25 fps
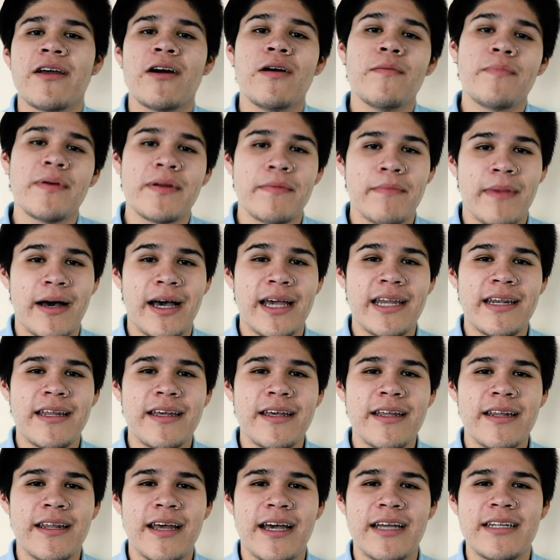
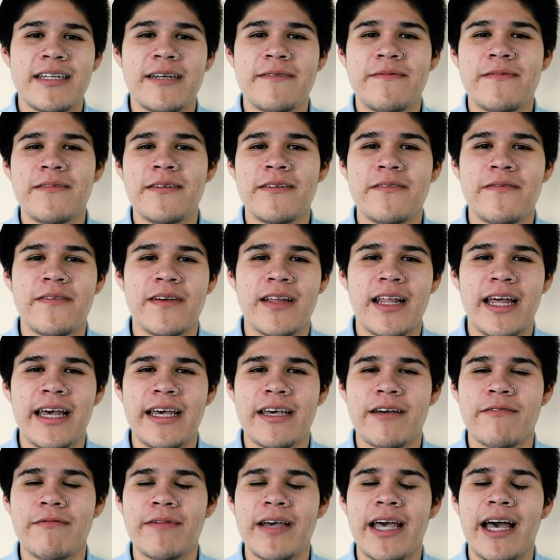open-minded. I definitely feel
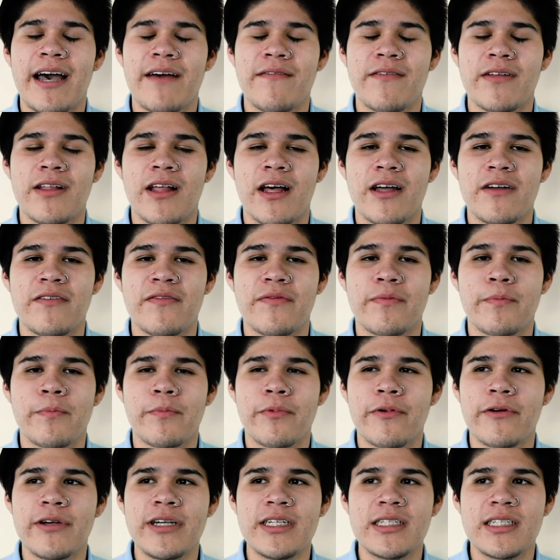like we have a lot of
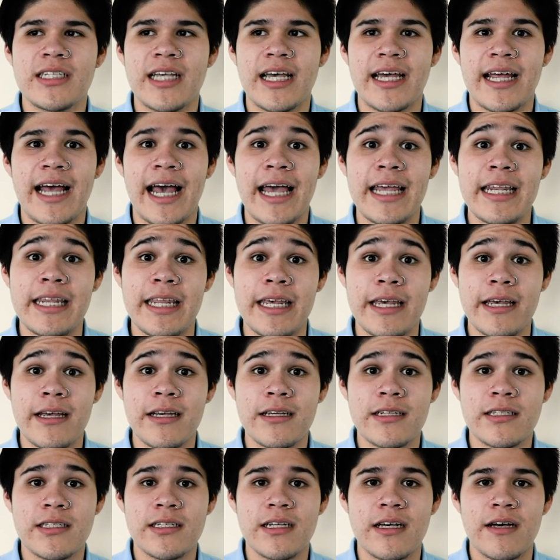preset
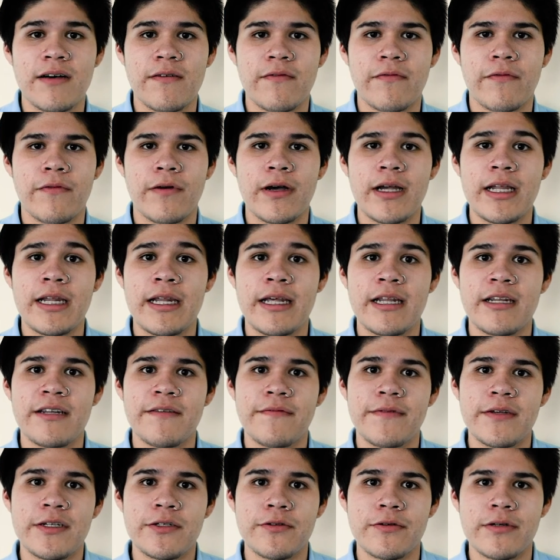ideas of what an
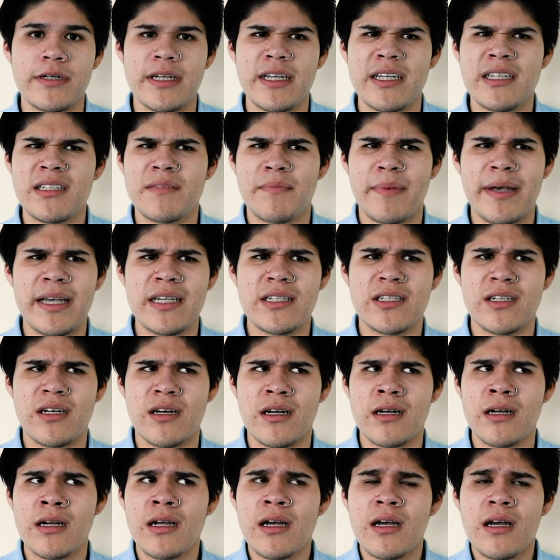individual is based
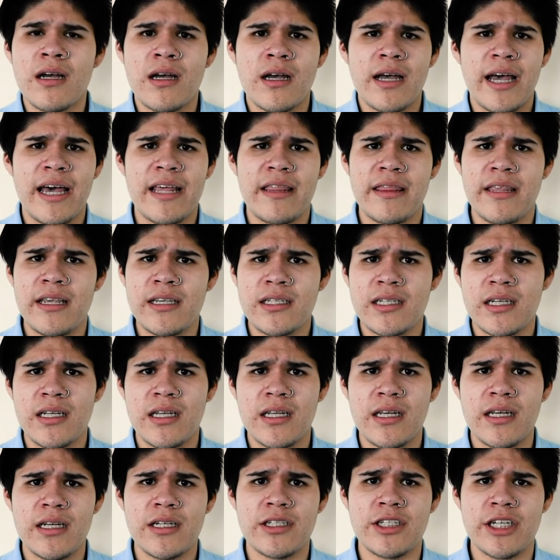on
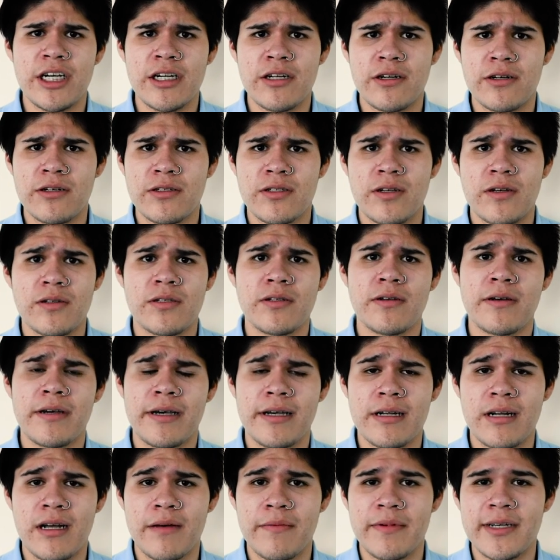ethnicity, gender,
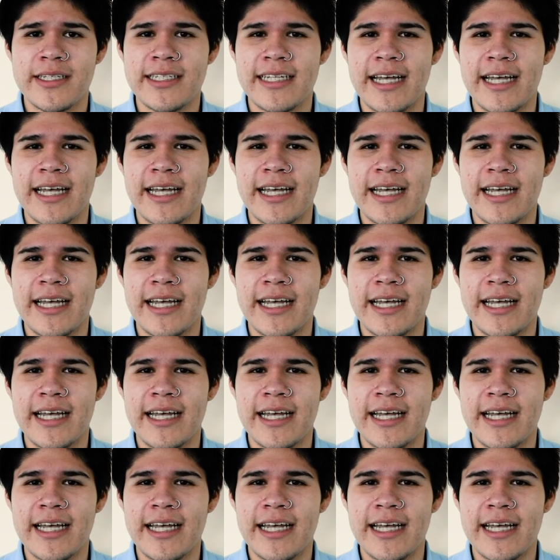socioeconomic